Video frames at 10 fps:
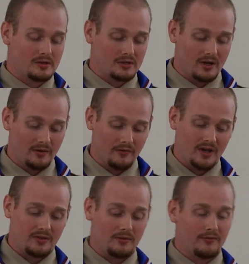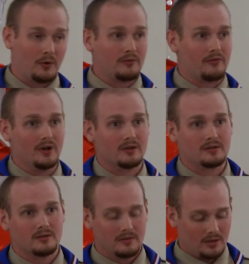self at the
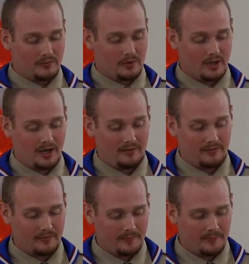forefront of your life.